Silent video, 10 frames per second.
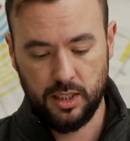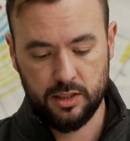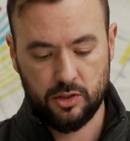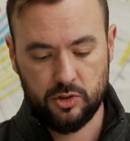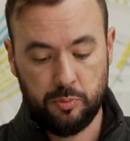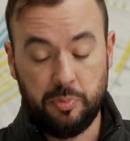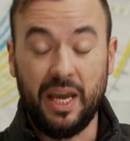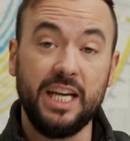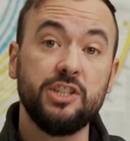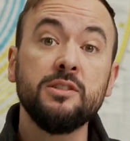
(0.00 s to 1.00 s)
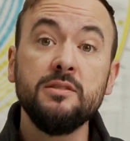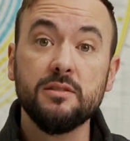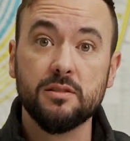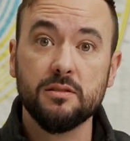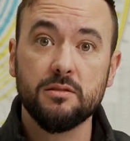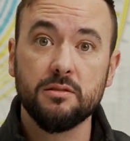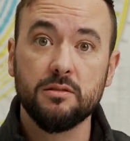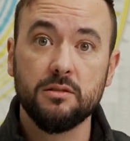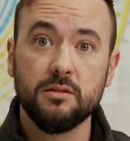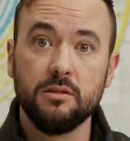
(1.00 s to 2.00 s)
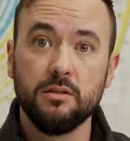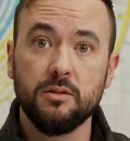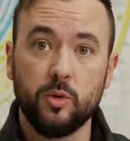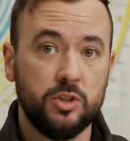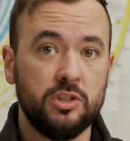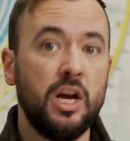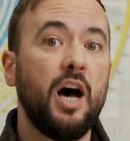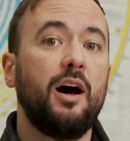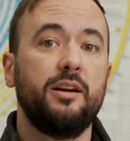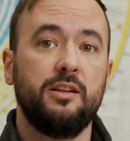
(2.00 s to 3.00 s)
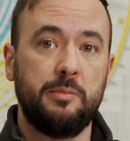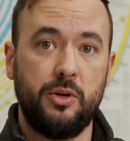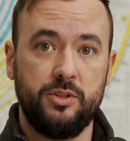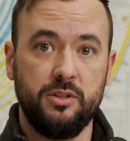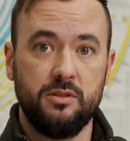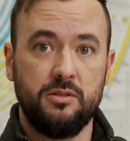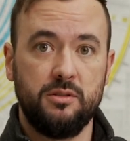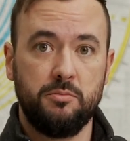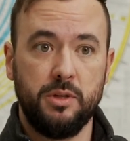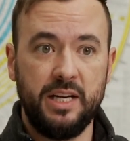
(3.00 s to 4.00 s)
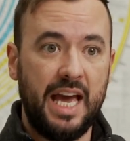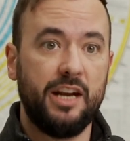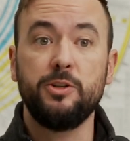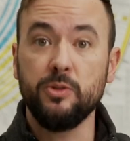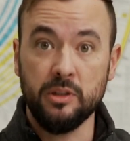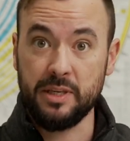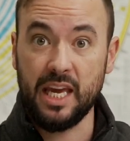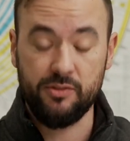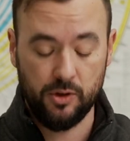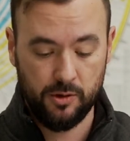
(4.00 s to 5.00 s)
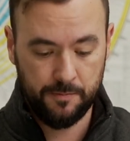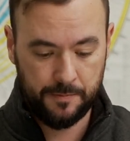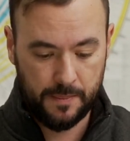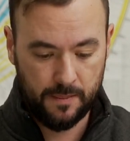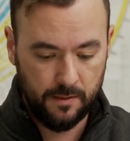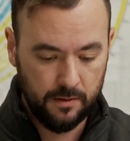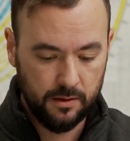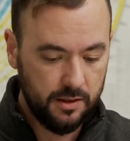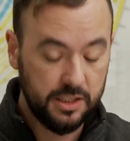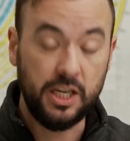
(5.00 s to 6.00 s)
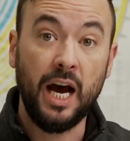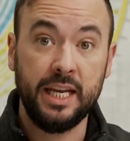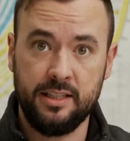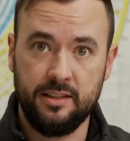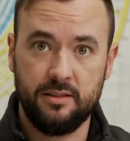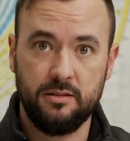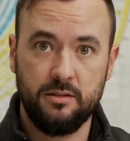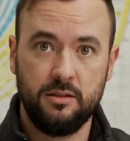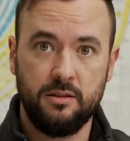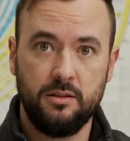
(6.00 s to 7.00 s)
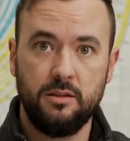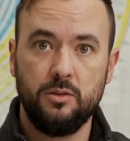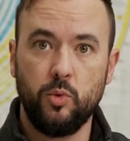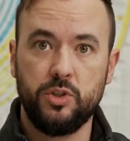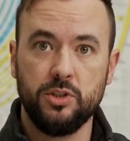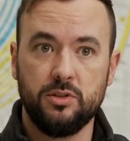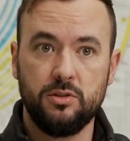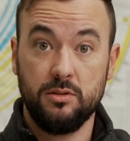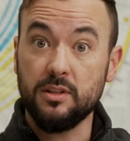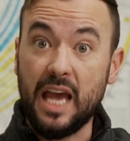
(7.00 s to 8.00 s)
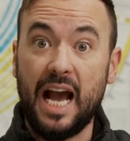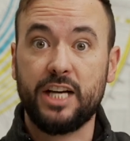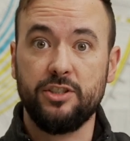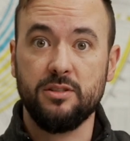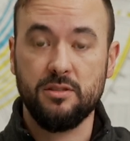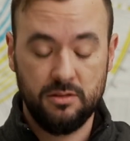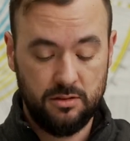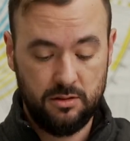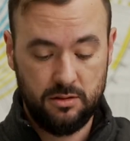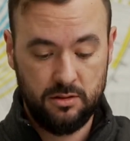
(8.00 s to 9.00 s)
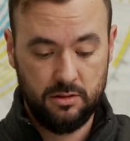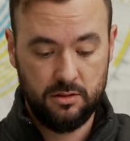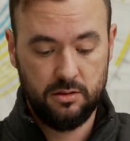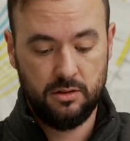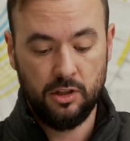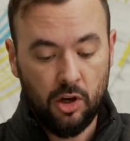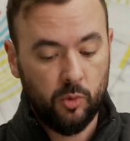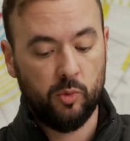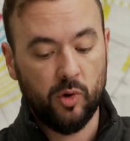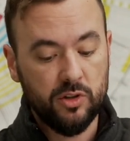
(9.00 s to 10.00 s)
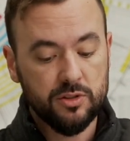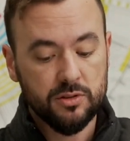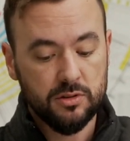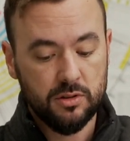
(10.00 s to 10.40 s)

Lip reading: It's also patience, which is not an emotion, but an attitude and a behavior. Kindness, which is actions, along with words.